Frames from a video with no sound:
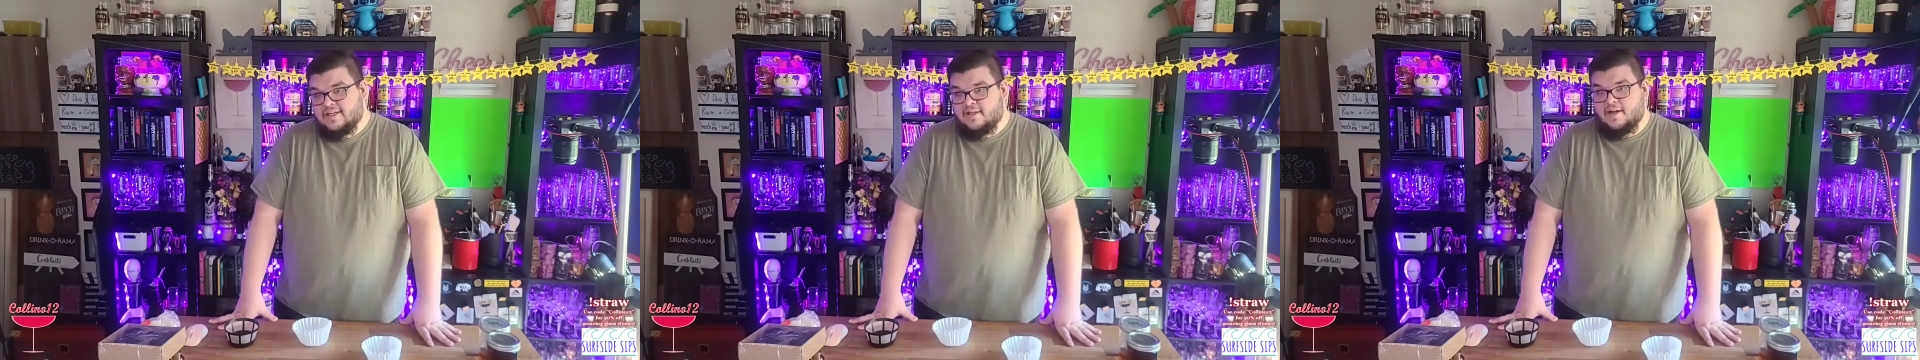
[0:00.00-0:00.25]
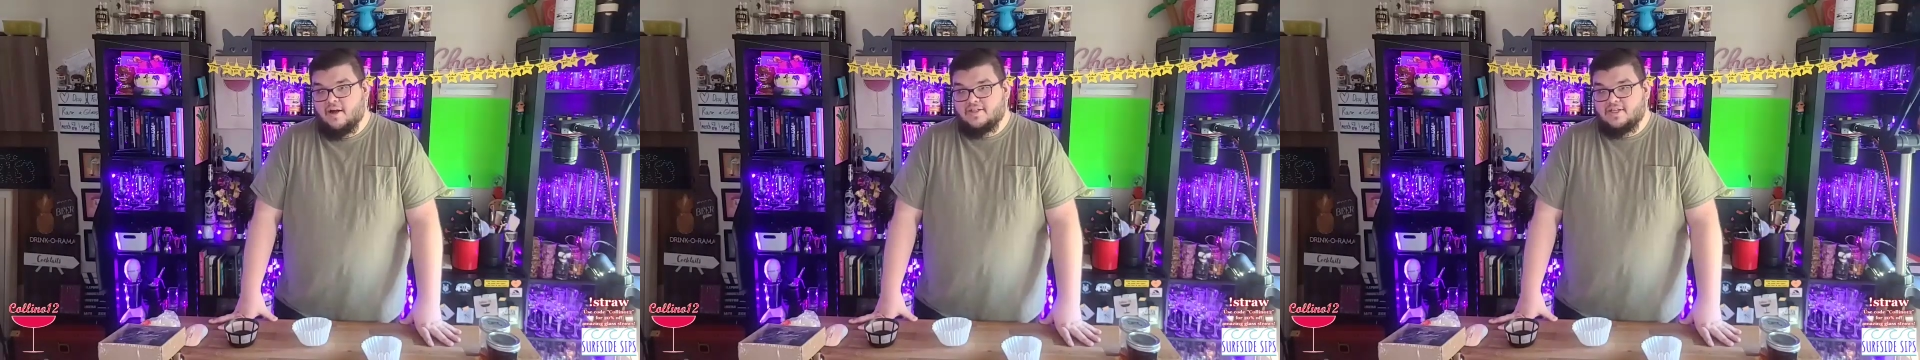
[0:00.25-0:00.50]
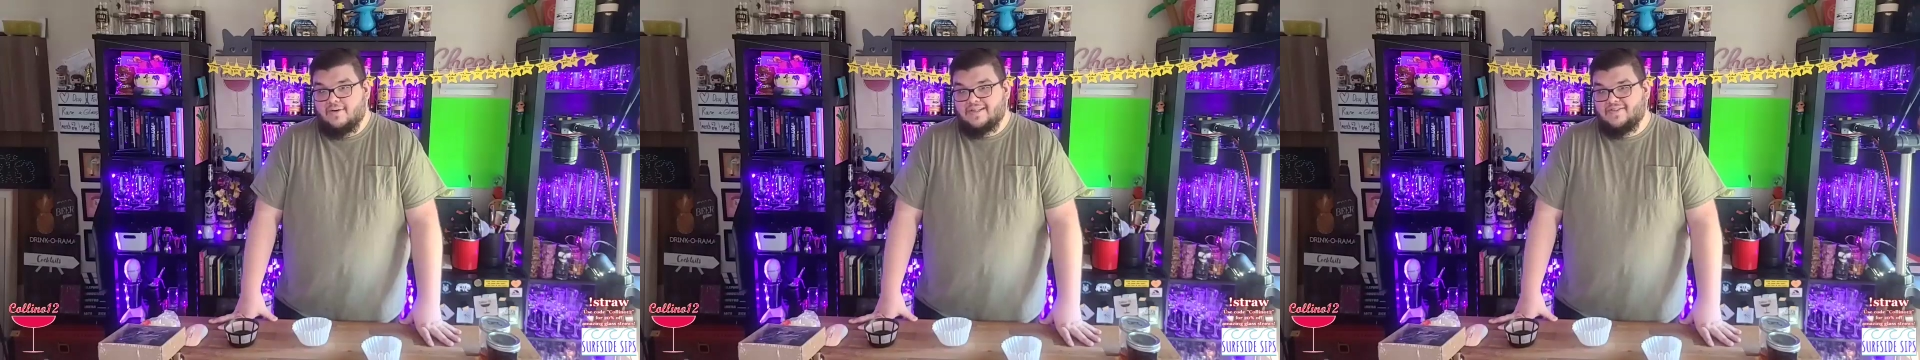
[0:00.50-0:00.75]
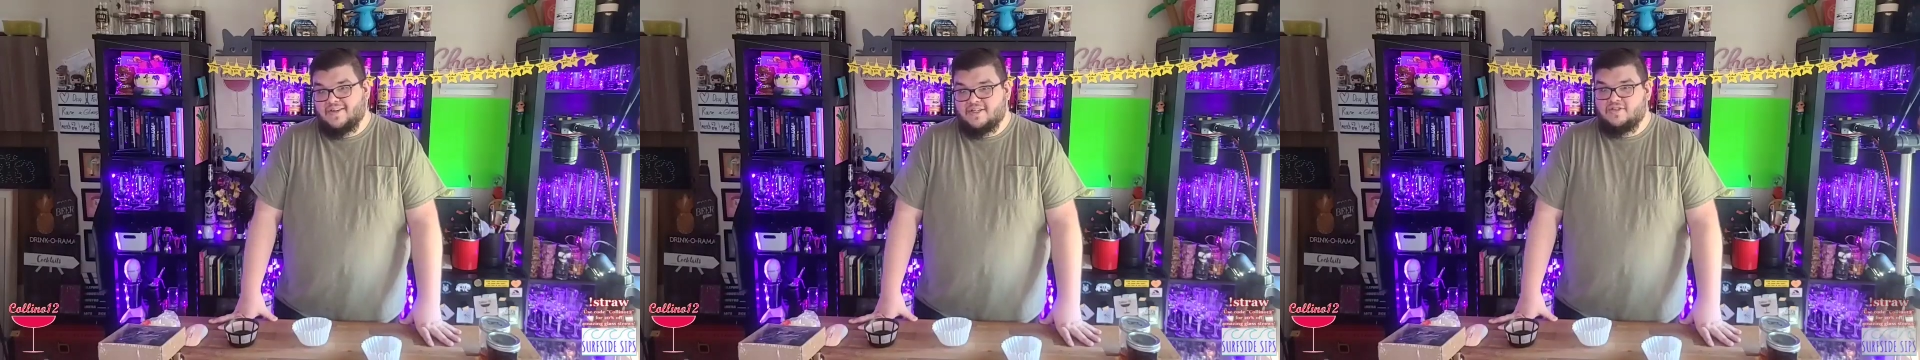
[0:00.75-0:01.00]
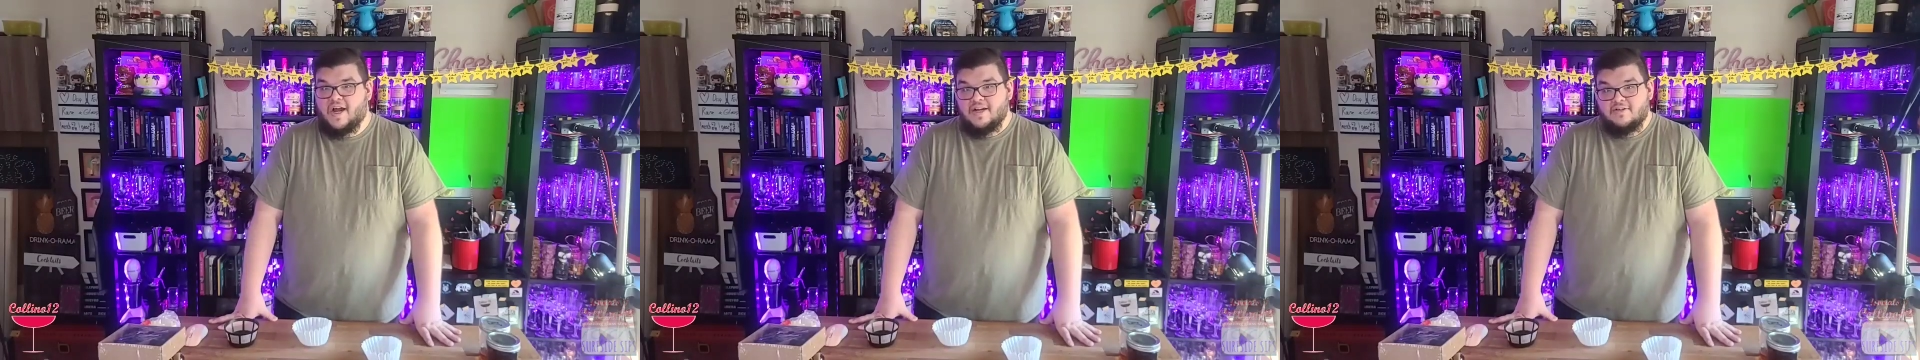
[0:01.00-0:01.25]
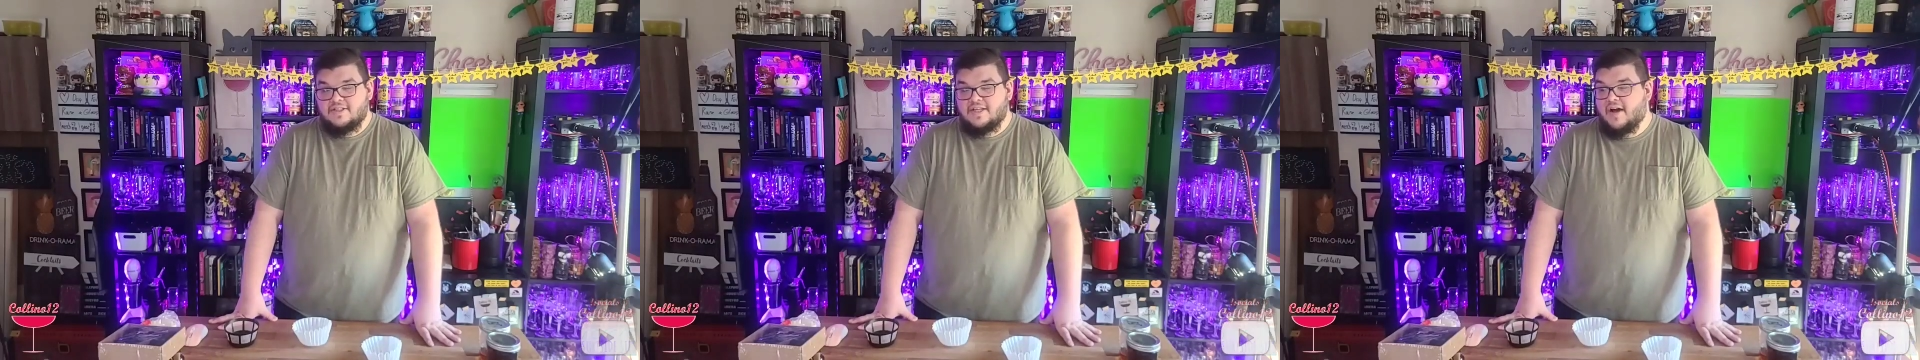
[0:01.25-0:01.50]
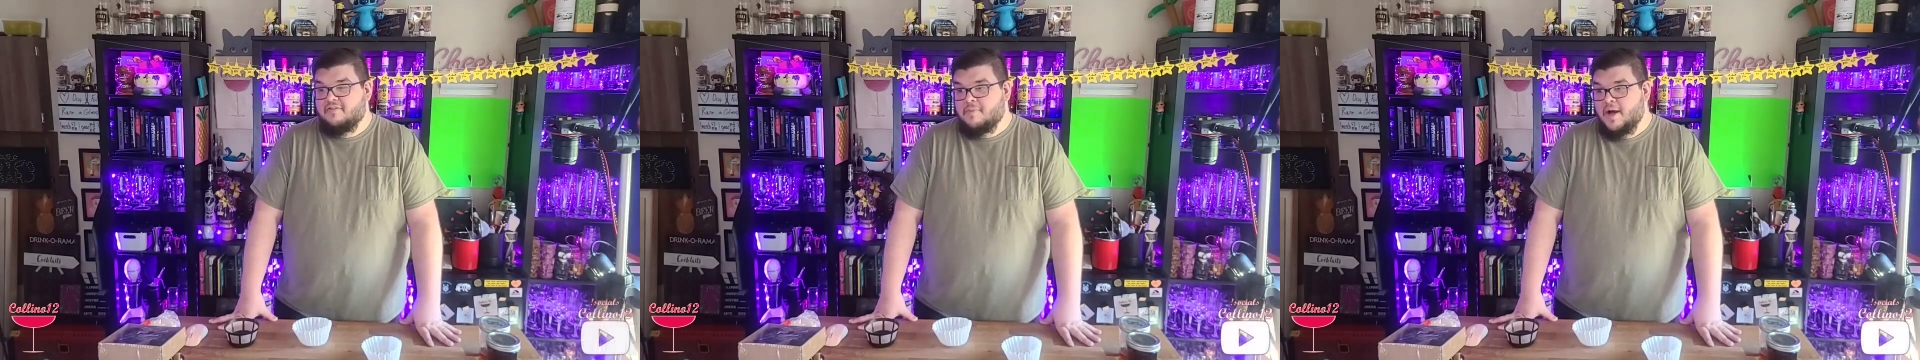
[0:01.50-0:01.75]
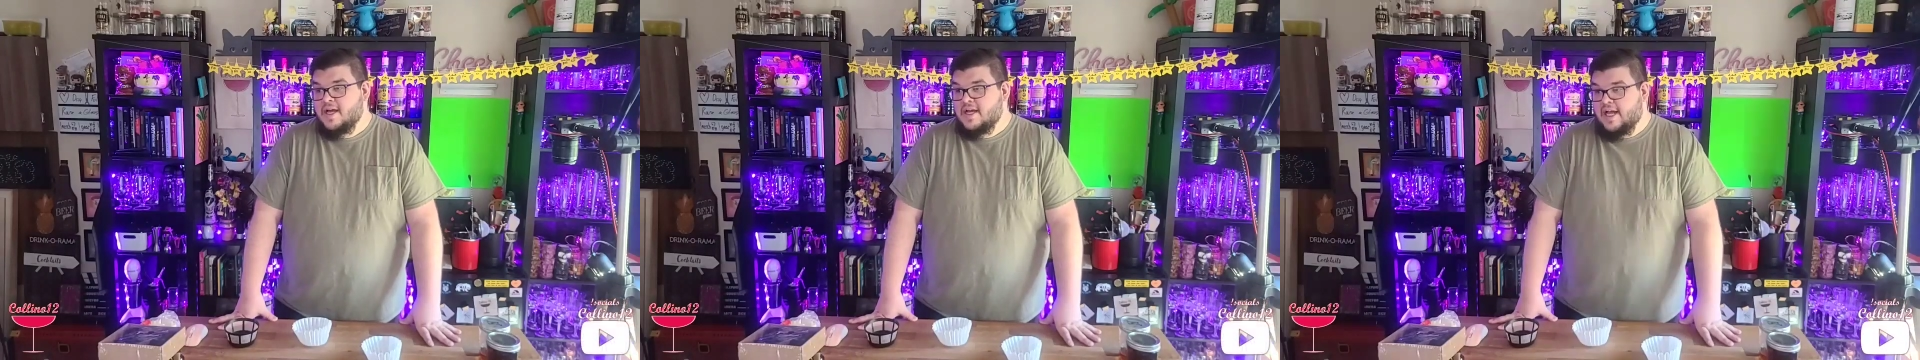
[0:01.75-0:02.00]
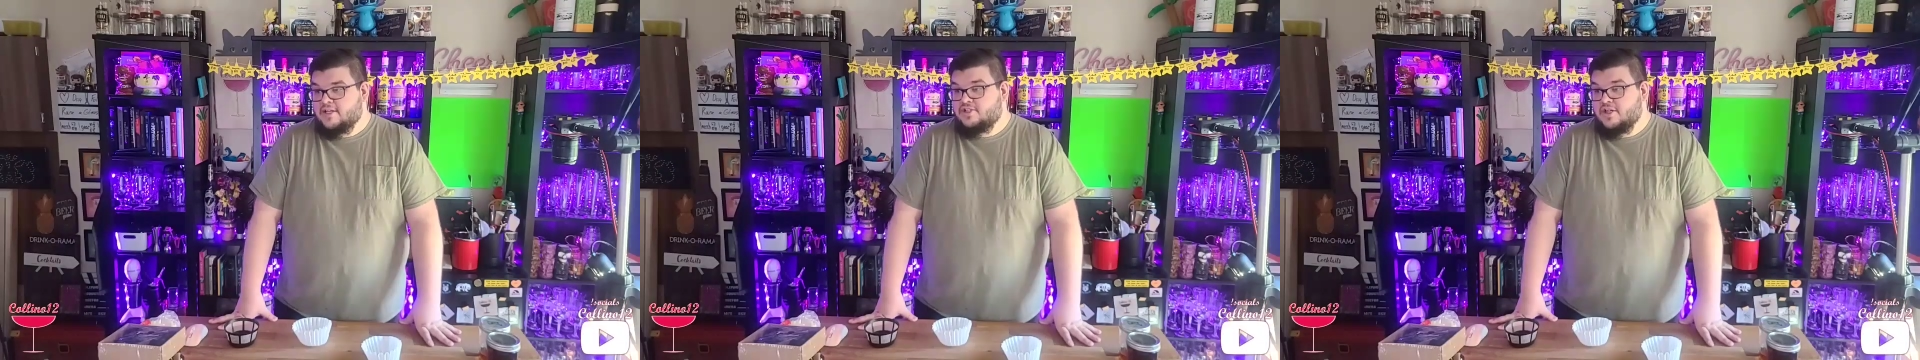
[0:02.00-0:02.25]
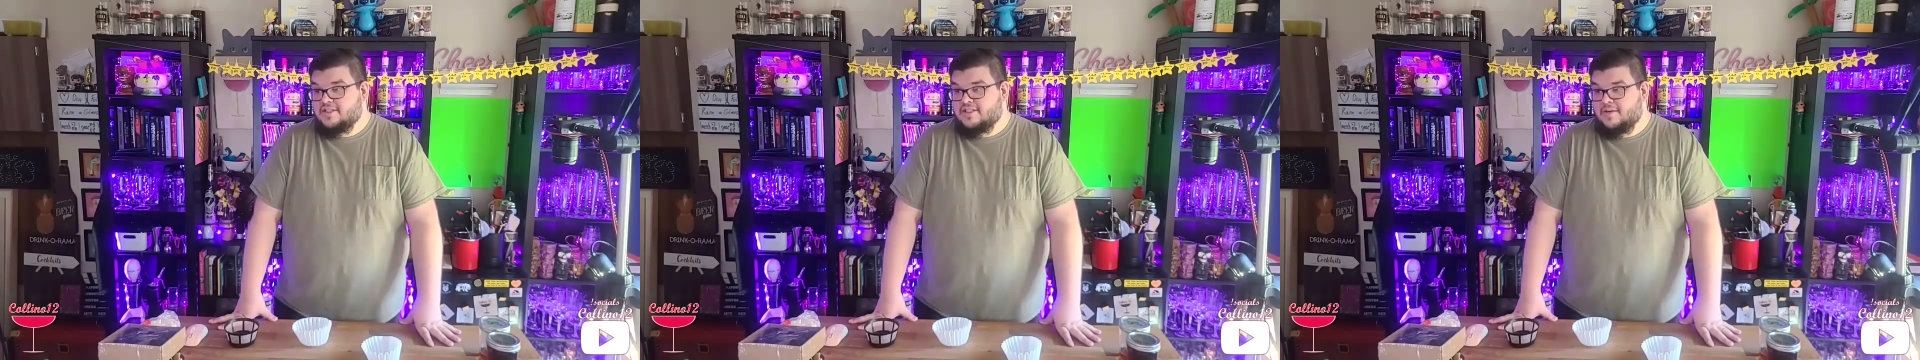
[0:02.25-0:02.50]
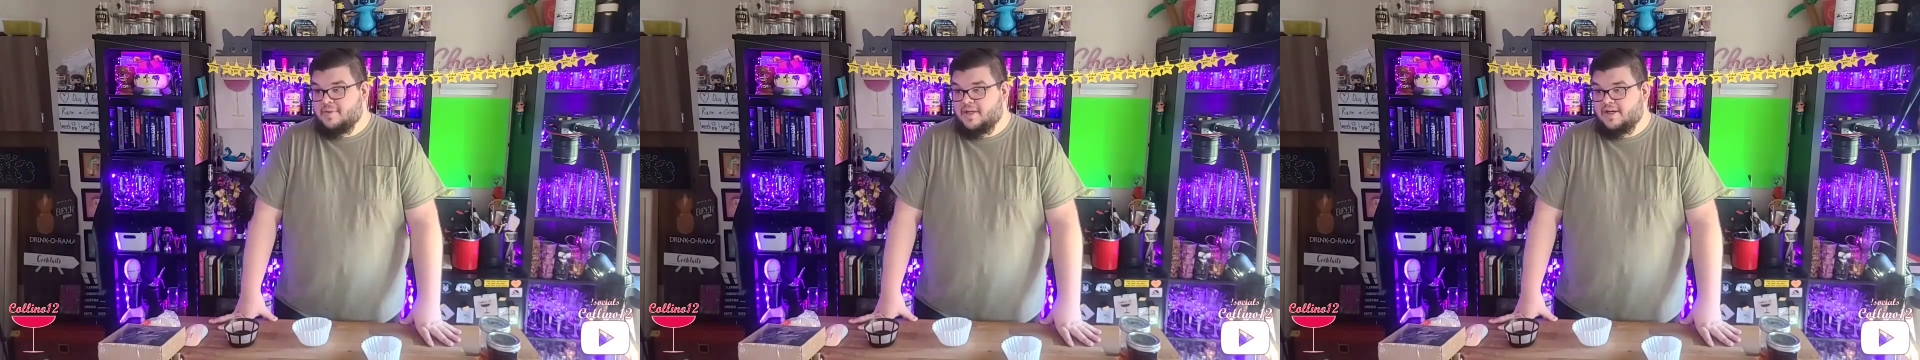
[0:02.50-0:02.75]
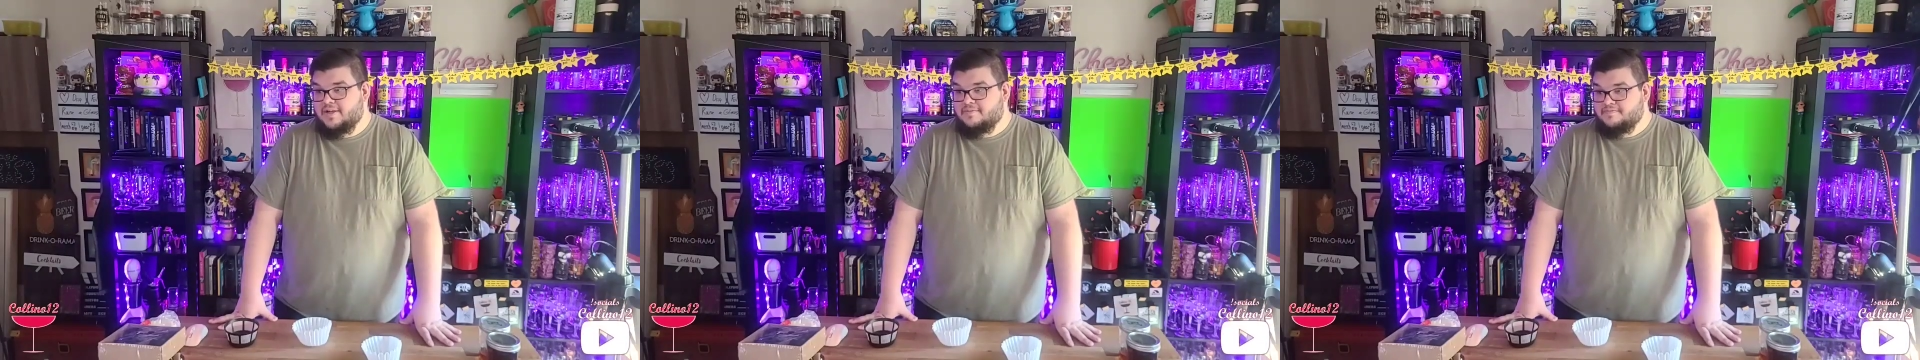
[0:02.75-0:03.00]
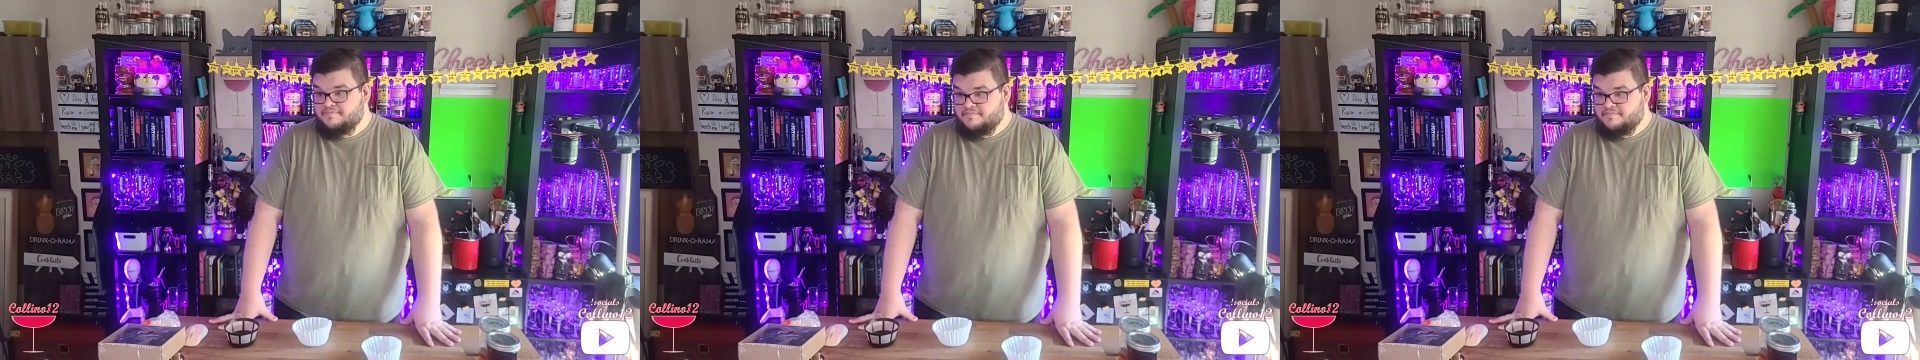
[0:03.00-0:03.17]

you know it's always fun to try new stuff, but it should still be good.